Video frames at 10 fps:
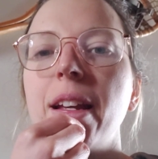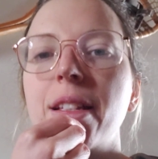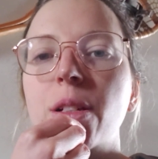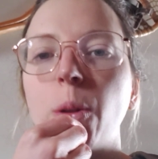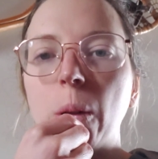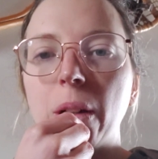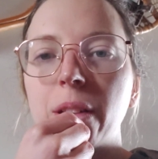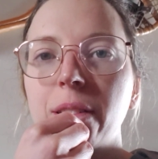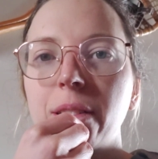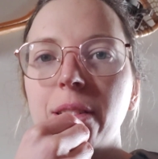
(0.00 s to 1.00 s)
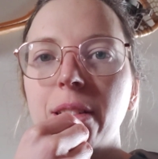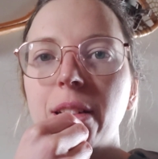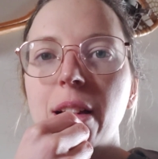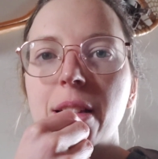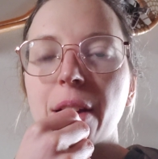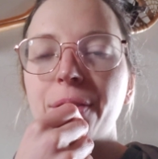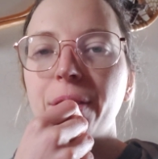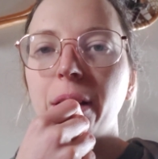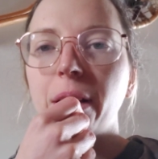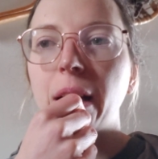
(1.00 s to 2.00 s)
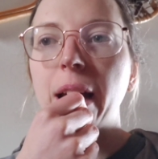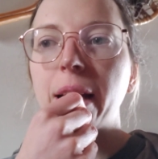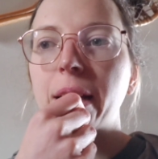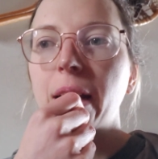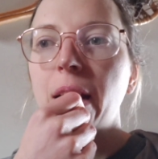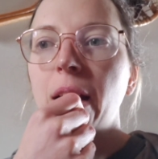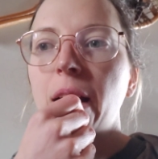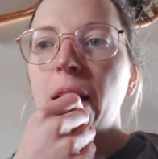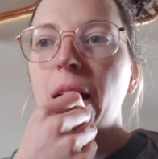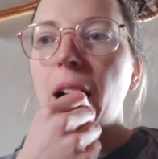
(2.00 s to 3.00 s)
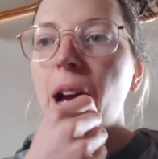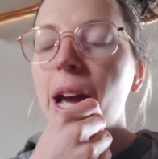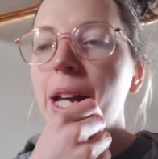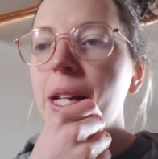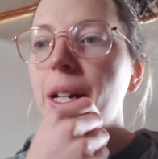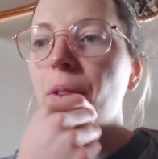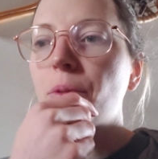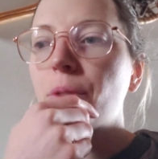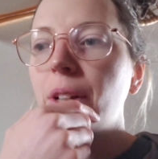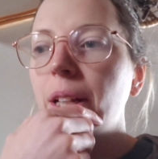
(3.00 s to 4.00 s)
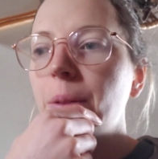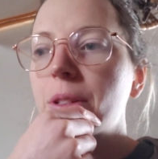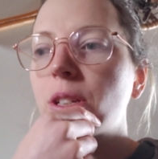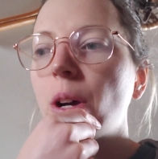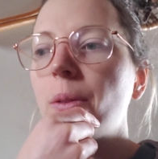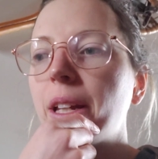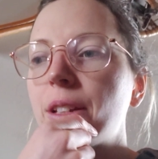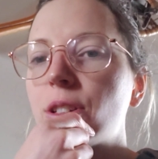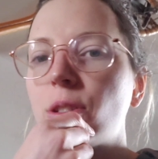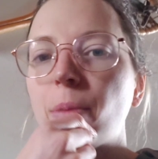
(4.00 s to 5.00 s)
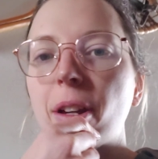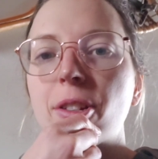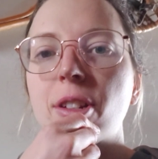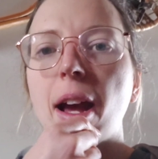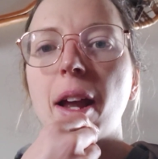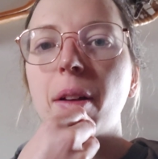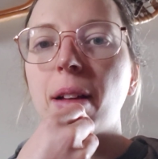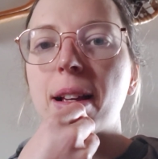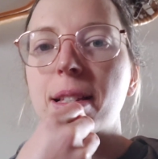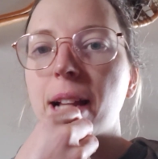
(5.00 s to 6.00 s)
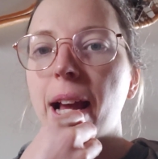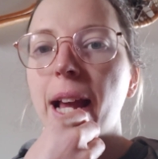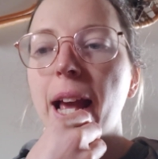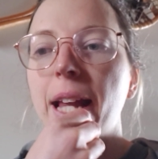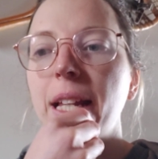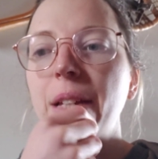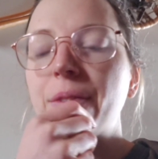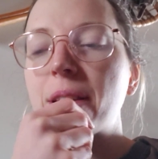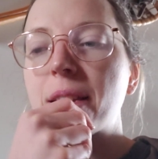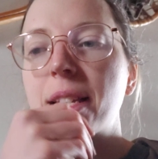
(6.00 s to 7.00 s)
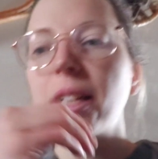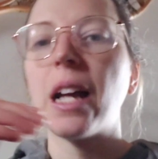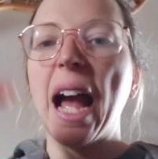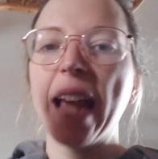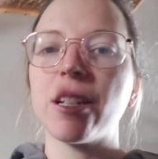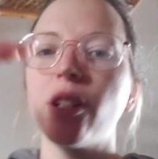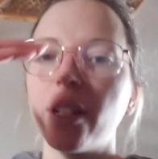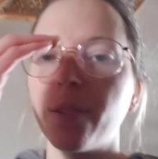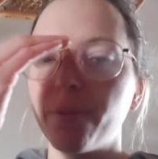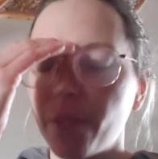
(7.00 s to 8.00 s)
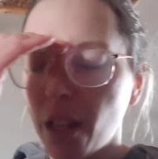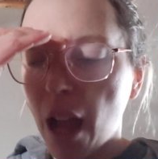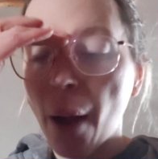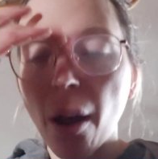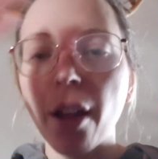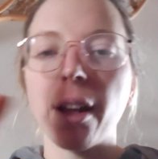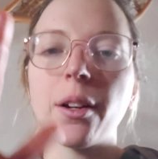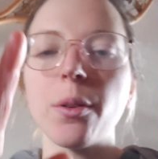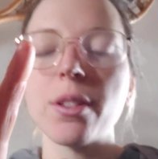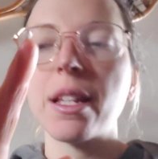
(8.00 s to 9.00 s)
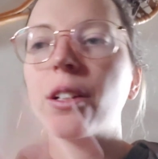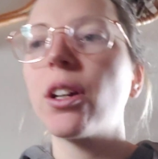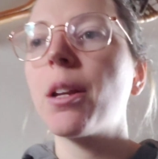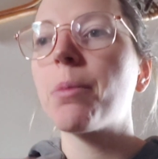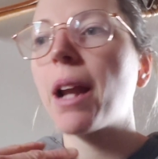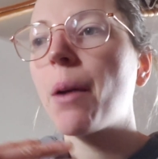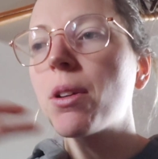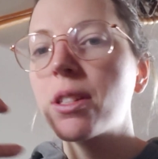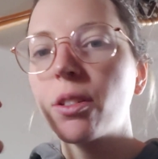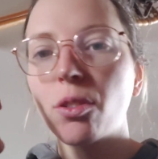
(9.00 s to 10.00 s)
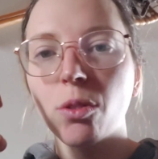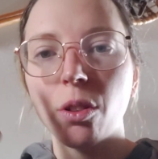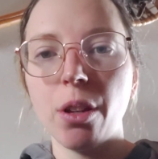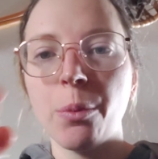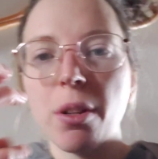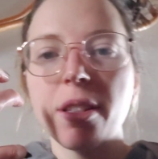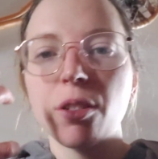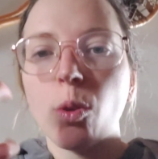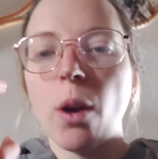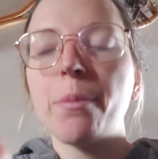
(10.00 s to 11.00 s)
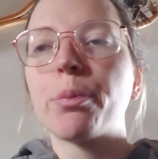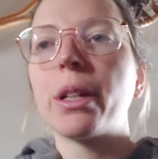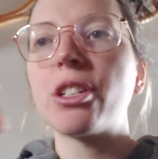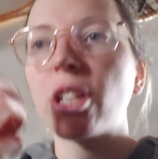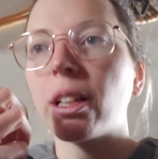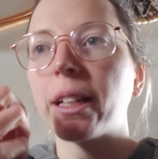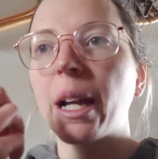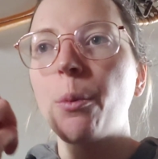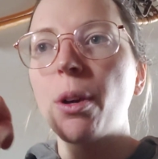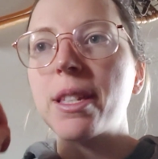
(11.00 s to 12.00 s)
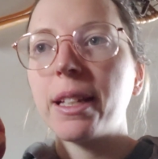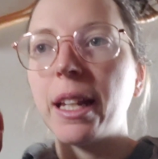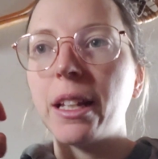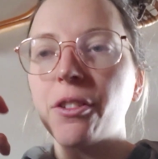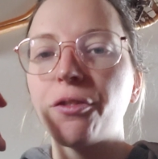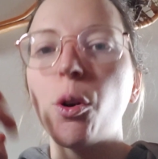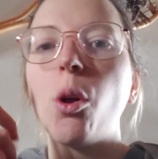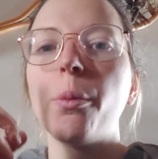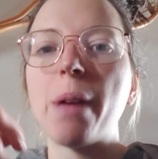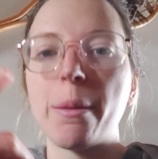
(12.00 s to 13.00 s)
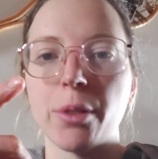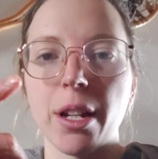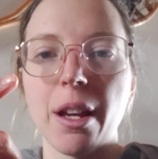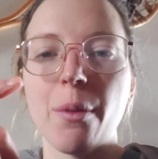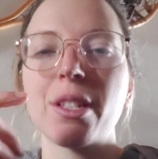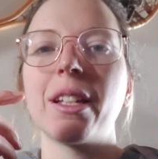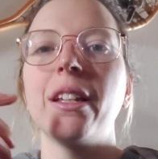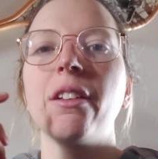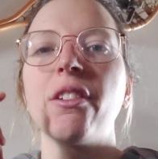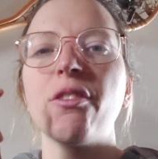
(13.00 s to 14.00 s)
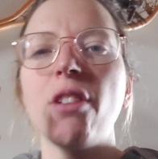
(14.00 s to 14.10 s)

it's cool because I feel like I really was going into my shadow last night, and even still, I don't want to say couldn't, but it wasn't quite breaching. Like, I wasn't getting the full memory. I wasn't getting